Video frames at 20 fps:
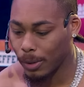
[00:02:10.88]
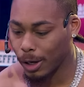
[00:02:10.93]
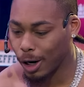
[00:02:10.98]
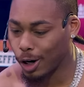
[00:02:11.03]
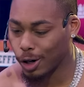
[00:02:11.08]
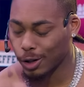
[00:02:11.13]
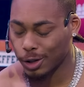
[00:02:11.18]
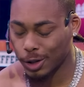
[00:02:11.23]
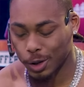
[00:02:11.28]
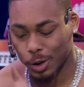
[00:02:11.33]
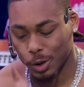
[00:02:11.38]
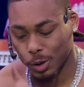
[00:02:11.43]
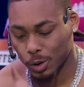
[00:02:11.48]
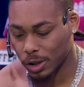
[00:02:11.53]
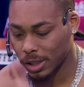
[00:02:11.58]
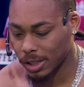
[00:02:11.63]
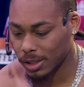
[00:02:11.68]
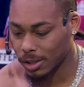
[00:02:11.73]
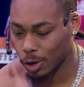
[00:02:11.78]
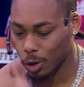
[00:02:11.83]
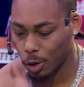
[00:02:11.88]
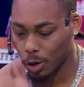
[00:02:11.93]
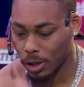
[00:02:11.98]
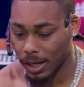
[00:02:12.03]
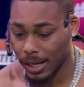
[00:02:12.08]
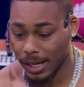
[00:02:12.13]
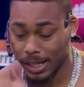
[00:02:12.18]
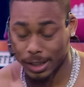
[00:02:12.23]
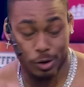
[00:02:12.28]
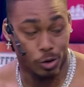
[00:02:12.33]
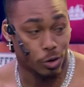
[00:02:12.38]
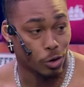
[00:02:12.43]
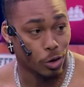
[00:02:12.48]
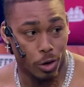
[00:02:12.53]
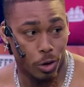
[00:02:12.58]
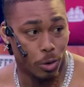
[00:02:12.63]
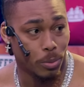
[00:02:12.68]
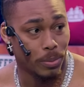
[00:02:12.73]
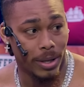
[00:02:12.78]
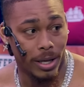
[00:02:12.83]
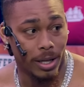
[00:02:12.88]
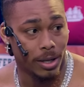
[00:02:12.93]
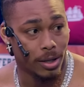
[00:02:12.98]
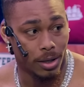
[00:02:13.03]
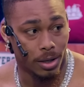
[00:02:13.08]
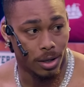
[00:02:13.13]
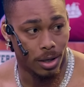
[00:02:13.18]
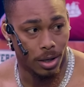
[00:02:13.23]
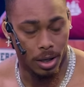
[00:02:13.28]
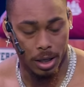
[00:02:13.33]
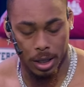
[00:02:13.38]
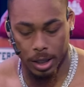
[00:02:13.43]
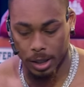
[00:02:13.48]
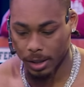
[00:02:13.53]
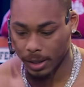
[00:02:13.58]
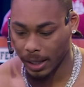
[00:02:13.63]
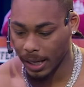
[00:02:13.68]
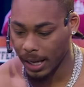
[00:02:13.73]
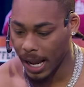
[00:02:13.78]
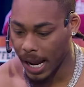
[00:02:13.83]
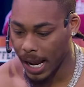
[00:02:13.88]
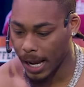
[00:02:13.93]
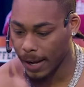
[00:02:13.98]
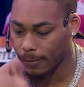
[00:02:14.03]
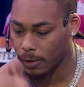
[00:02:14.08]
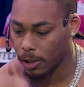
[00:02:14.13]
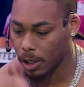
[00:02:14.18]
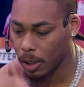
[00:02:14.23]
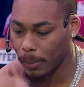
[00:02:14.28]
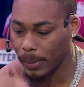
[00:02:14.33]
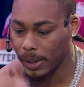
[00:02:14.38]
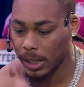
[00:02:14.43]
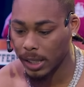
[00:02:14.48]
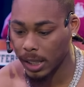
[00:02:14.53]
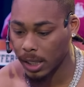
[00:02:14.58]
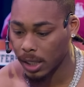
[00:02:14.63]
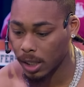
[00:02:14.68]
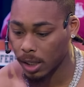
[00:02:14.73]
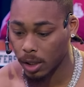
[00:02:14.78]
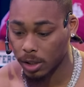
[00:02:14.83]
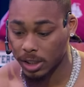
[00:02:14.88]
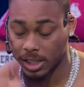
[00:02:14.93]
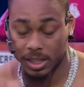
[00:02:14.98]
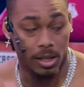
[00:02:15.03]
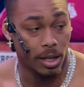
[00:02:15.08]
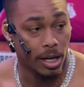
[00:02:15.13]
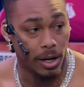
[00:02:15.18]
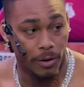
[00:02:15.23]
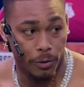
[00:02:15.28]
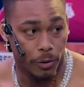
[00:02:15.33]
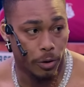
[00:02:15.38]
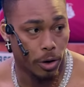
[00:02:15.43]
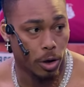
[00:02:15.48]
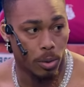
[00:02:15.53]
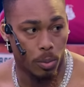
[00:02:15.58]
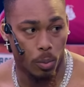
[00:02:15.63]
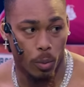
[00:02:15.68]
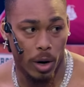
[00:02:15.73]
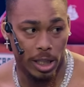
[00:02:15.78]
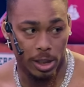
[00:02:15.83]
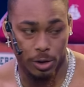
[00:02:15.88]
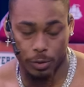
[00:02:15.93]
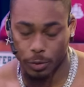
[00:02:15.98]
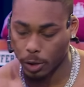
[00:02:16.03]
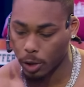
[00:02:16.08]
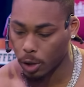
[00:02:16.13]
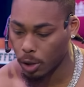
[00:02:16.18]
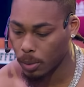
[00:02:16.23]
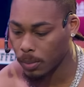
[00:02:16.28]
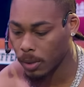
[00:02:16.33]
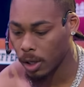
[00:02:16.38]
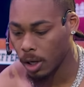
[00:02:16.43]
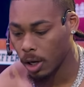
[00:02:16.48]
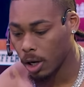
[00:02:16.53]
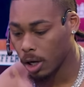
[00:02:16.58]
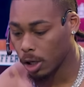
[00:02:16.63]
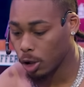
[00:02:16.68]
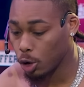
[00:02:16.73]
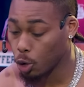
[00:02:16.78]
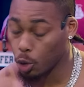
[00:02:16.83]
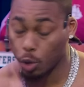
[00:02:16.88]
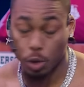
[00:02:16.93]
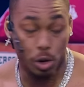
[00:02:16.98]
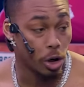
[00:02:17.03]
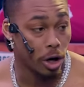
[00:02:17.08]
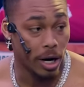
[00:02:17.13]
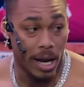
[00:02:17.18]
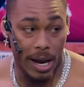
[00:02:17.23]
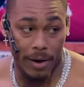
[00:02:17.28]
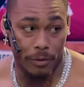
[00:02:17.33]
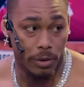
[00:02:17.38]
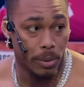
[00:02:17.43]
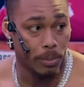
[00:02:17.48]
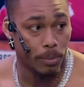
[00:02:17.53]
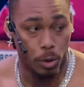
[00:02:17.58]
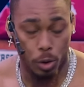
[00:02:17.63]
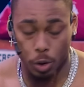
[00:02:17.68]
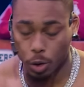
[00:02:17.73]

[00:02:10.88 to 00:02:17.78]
but also just going against grown men. Uh, they have the ability to study film, watch film, know your every